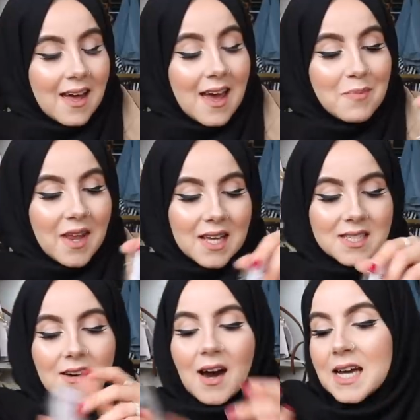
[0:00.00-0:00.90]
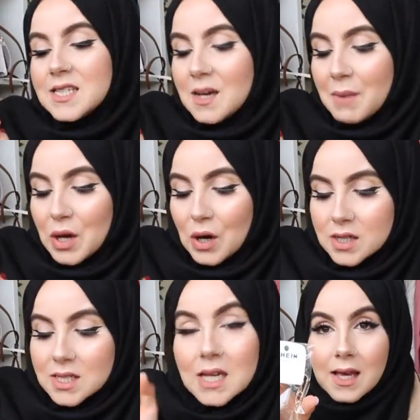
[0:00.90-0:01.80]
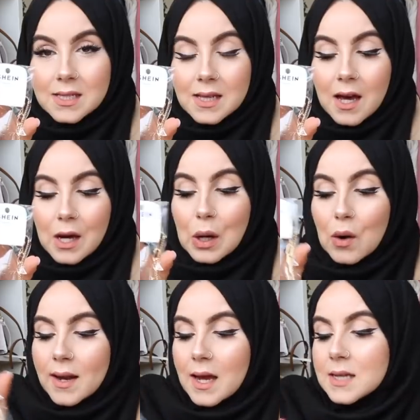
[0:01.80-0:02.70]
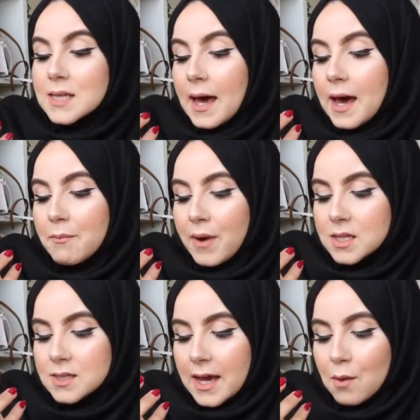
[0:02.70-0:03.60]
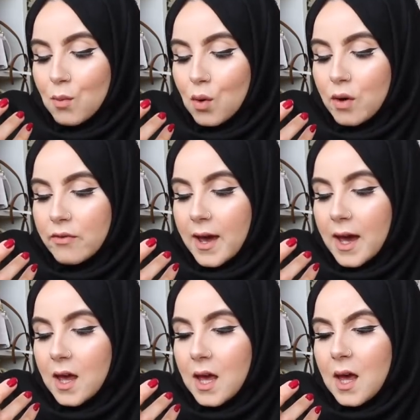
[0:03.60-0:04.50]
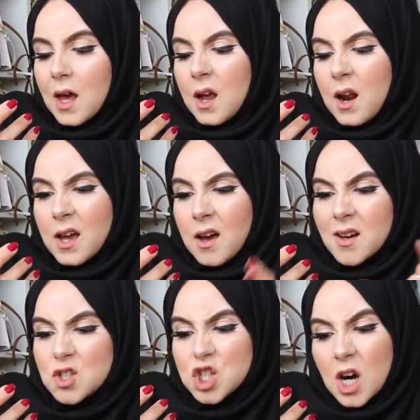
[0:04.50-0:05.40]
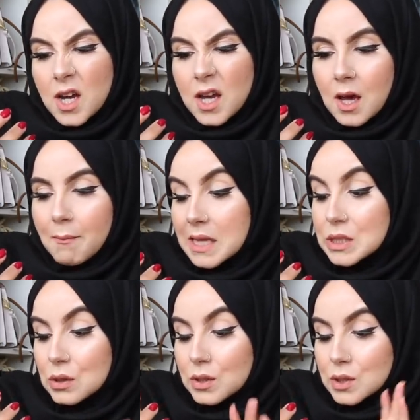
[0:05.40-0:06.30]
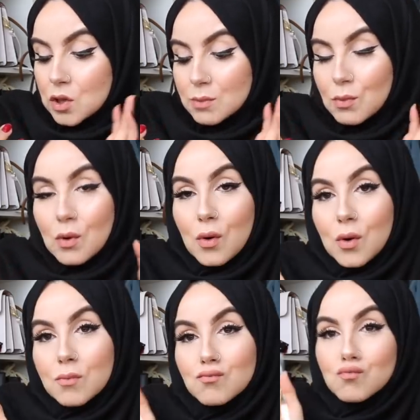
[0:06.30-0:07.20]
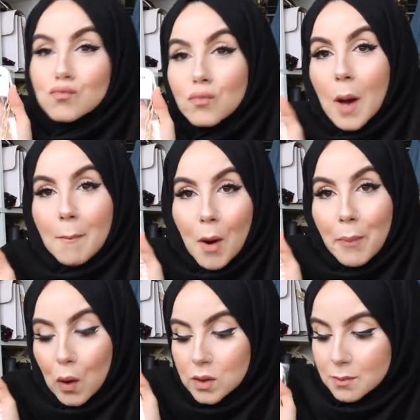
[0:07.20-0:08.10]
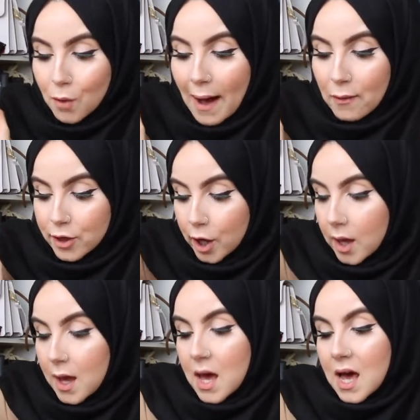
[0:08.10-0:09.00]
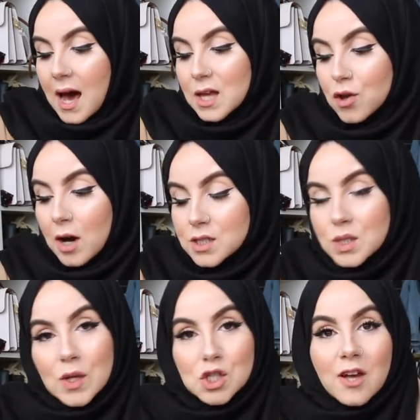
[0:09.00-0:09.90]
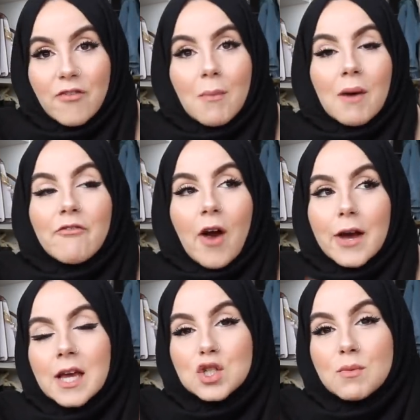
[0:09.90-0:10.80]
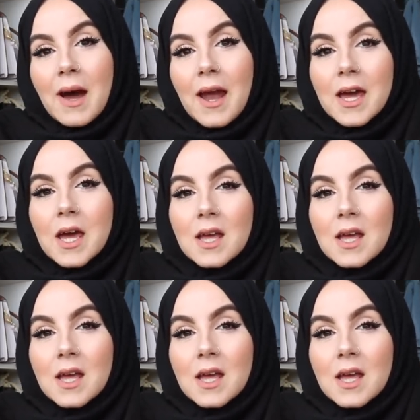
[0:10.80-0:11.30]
and then the next item I got is a gold necklace again, but it's like more of a like a chunkier metal, so it's more bold, more out there. I thought I'd switch stuff up. I'm very into my like